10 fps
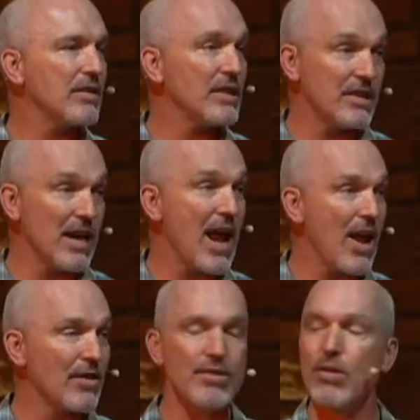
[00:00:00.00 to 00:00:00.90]
just a
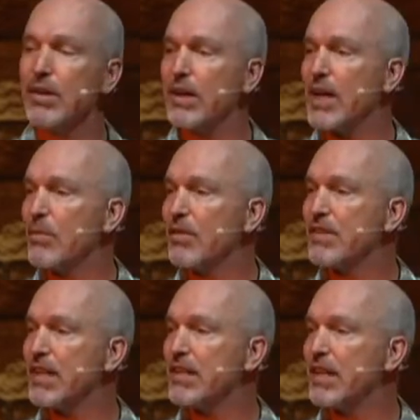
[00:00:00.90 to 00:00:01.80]
household income of
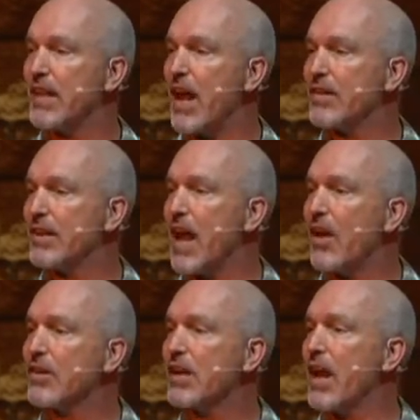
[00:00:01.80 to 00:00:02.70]

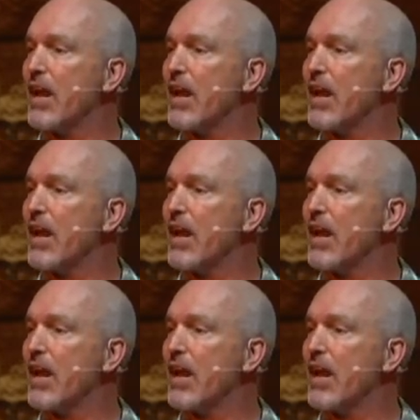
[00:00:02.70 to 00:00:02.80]
$60,000,